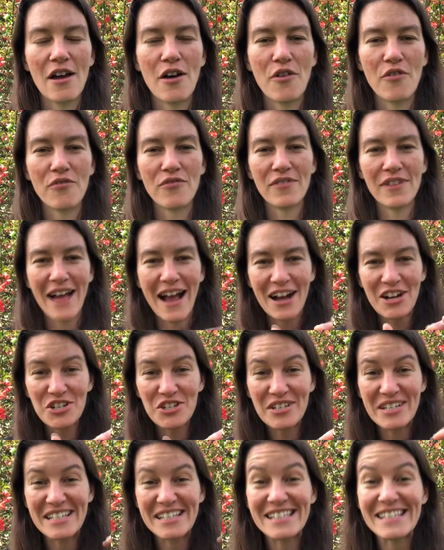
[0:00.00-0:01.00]
of
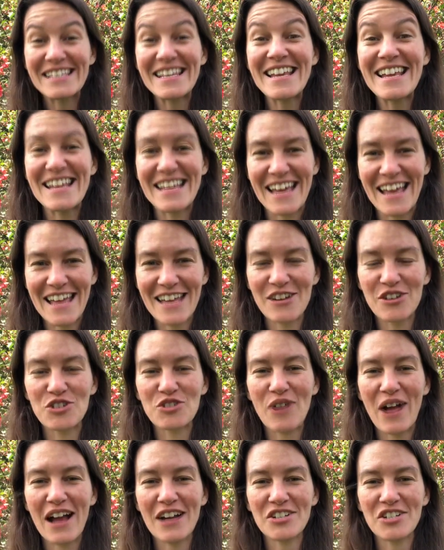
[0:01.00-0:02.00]
actually seeing it in a
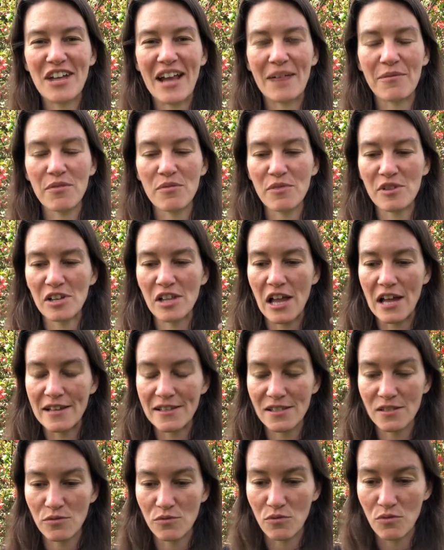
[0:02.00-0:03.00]
trash can, we
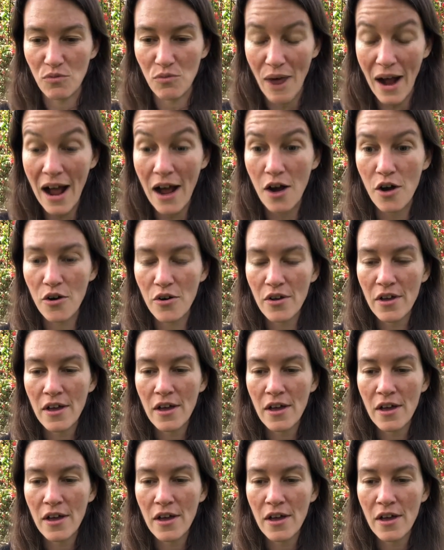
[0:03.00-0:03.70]
realize, wow,